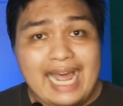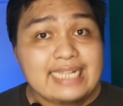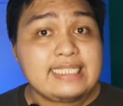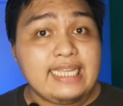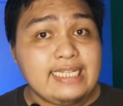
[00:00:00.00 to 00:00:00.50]

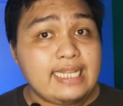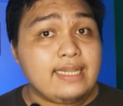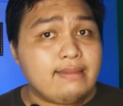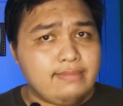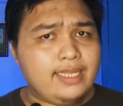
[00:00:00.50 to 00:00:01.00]
last thing
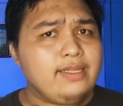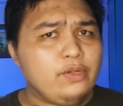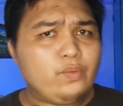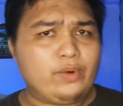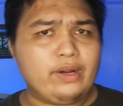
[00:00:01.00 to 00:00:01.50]
that
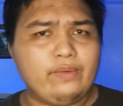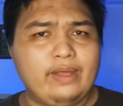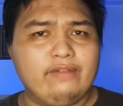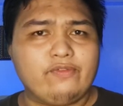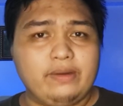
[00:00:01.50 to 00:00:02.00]
didn't work
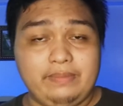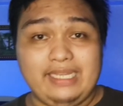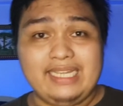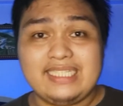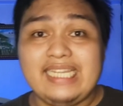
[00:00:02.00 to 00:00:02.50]
well for
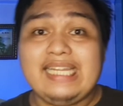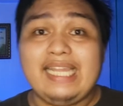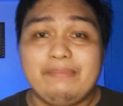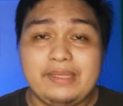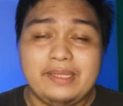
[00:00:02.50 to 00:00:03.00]
me is the
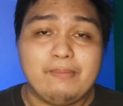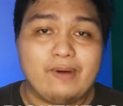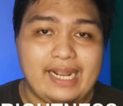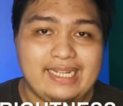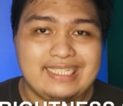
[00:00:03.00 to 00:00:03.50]

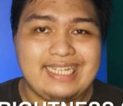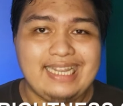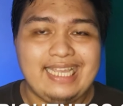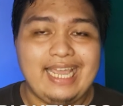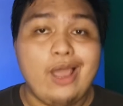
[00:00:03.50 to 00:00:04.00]
limited brightness
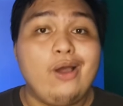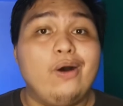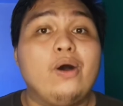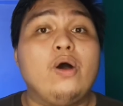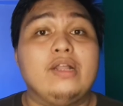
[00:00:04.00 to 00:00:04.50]
setting
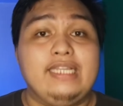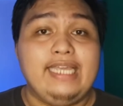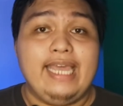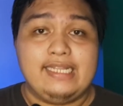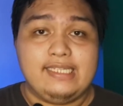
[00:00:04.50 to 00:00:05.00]
on
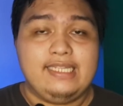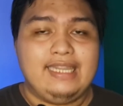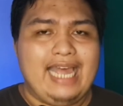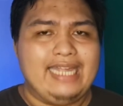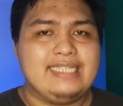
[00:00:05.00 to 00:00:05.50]
the
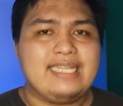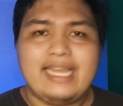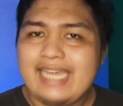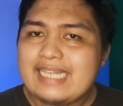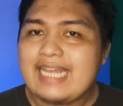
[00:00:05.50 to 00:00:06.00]
LED lights.
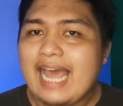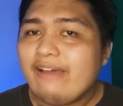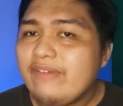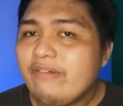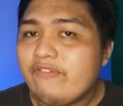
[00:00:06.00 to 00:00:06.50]
Yes,
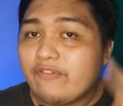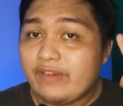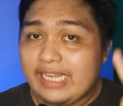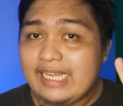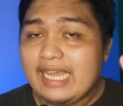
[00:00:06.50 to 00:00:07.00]
having
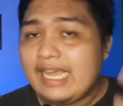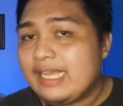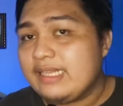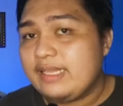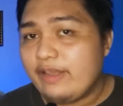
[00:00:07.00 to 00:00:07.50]
three
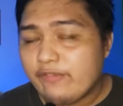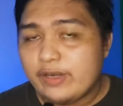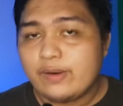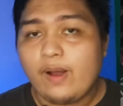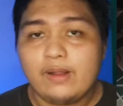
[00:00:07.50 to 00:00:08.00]

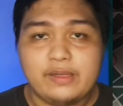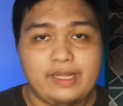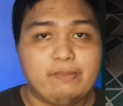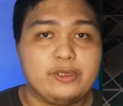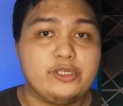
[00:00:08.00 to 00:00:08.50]
different color
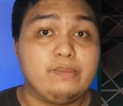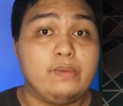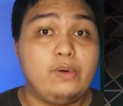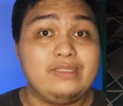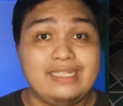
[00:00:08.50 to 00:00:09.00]
temperature
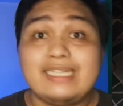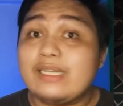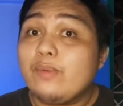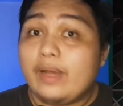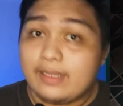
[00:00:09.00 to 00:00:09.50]
modes
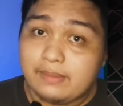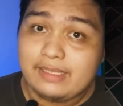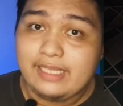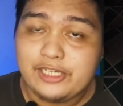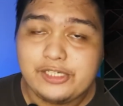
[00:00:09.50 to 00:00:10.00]
is a
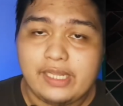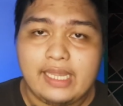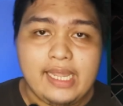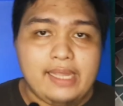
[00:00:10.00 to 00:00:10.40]
welcome addition,